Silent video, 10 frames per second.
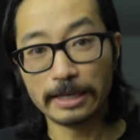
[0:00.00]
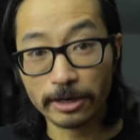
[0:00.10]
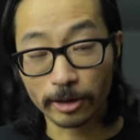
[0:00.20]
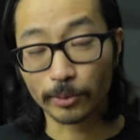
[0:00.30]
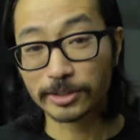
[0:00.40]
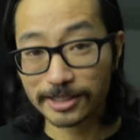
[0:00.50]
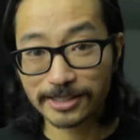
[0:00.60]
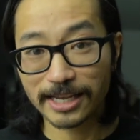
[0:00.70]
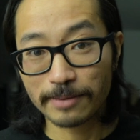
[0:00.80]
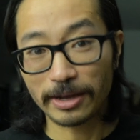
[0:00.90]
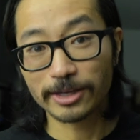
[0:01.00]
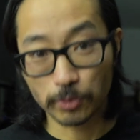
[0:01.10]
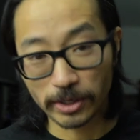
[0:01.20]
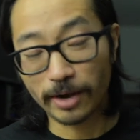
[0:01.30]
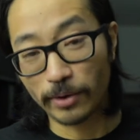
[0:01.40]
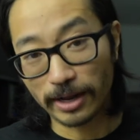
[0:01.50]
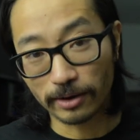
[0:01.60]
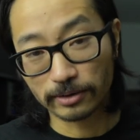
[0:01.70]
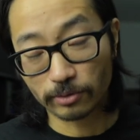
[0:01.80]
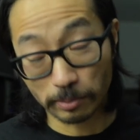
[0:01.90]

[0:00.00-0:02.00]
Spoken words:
In other words, the same as when I went out,